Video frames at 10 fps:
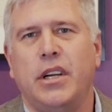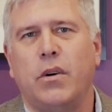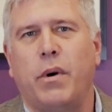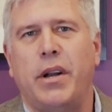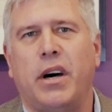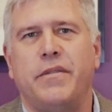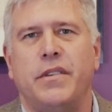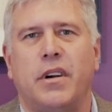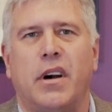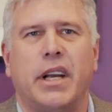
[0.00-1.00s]
Quite
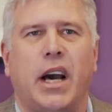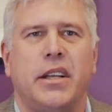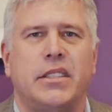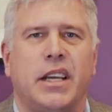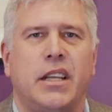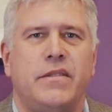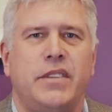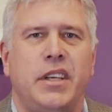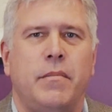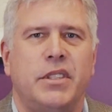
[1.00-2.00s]
often, our account executive
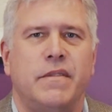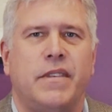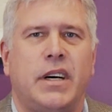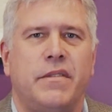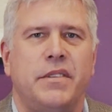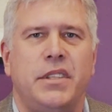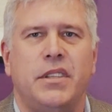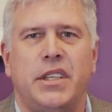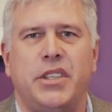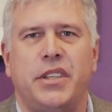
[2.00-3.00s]
team is involved in these
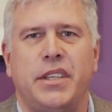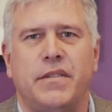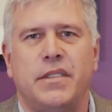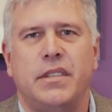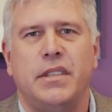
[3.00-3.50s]
initiatives.